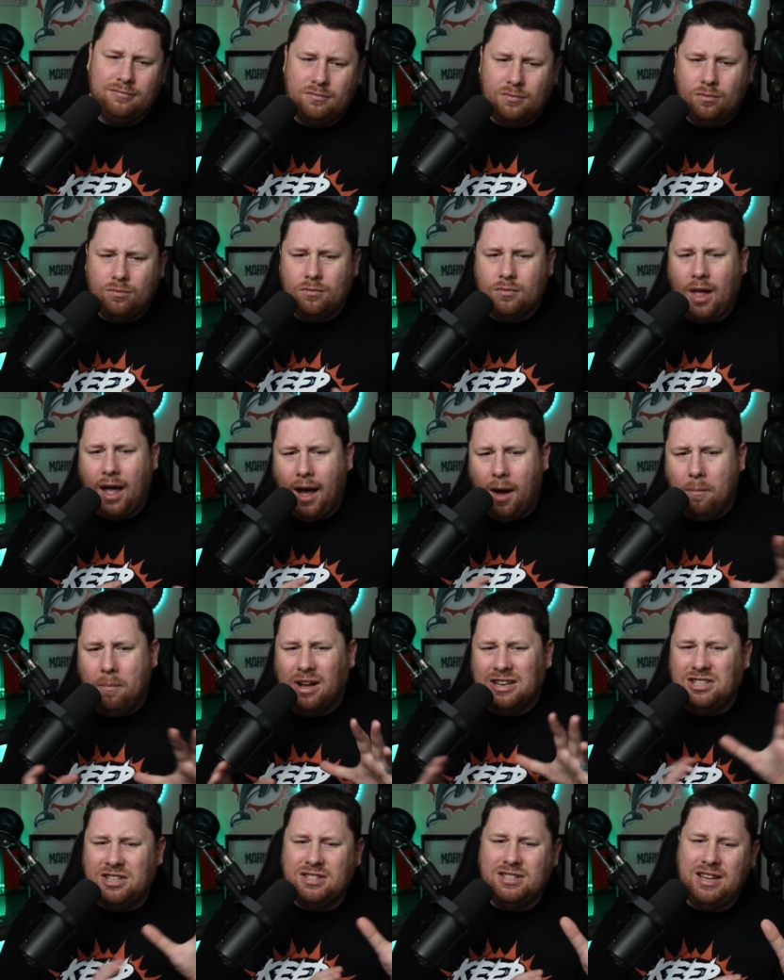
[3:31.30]
how
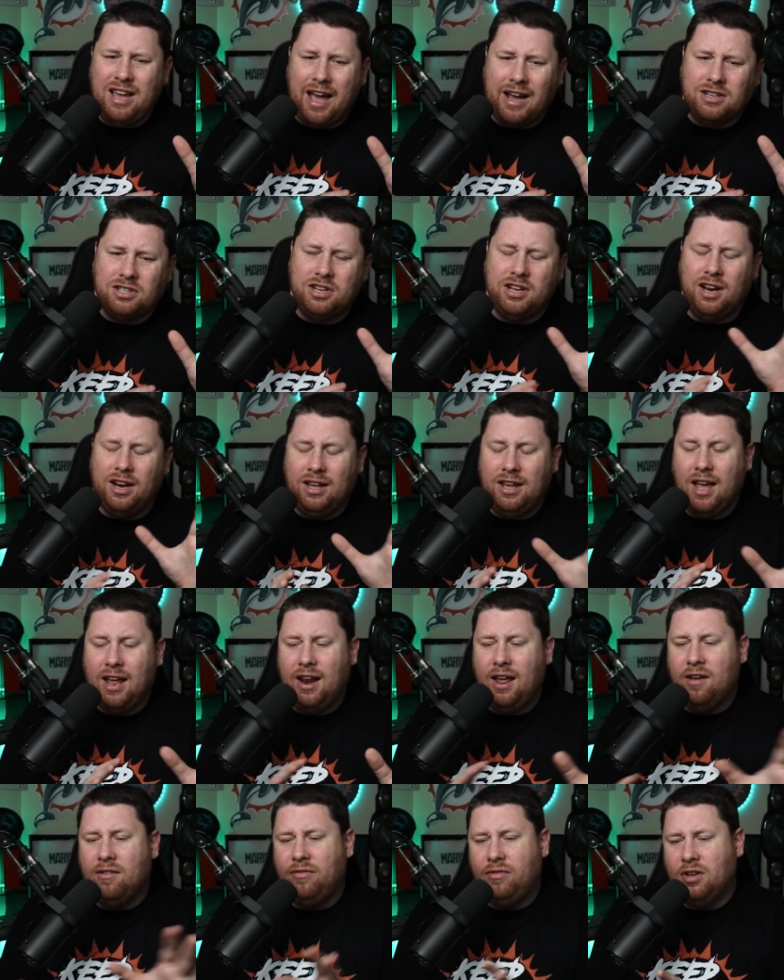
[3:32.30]
much is he actually going to get
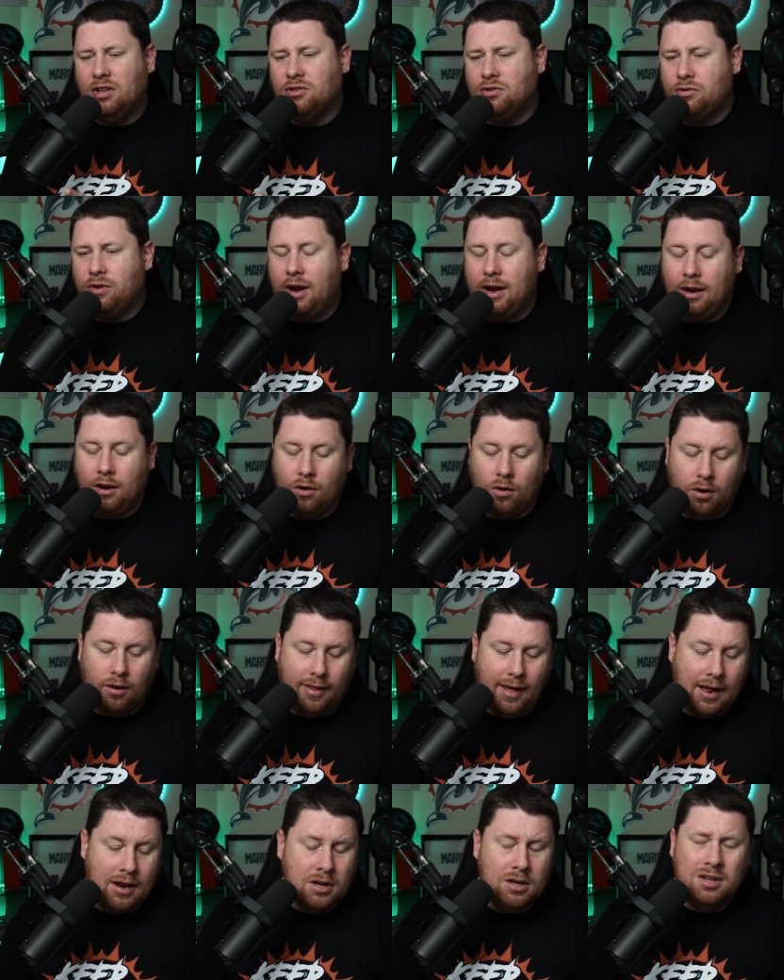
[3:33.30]
if he's traded all
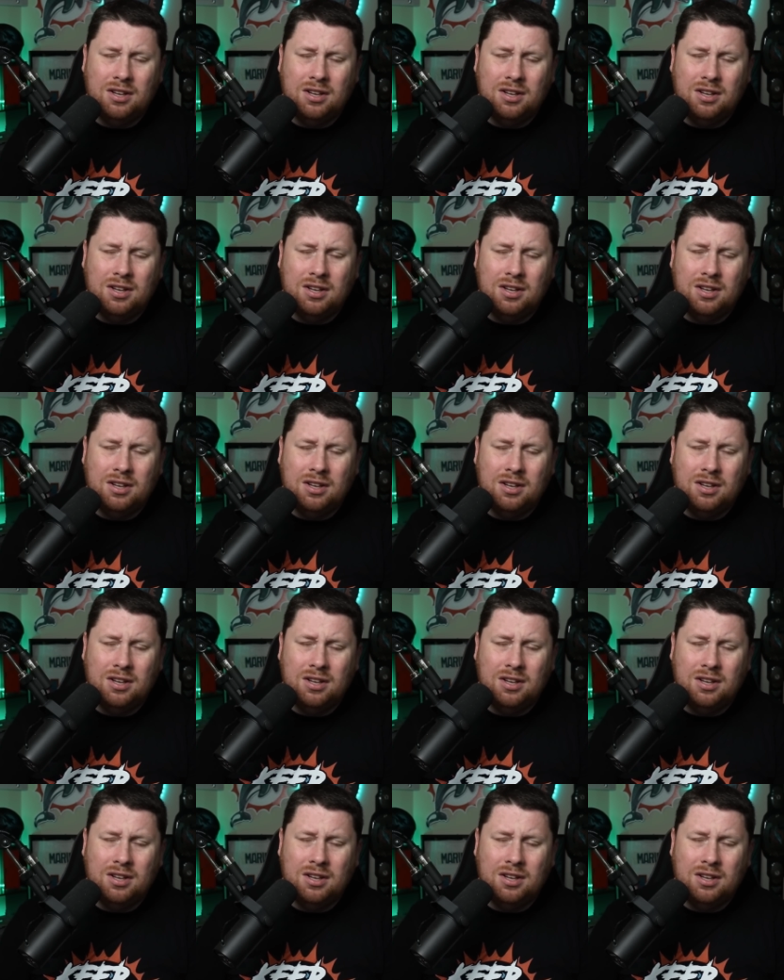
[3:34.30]
that?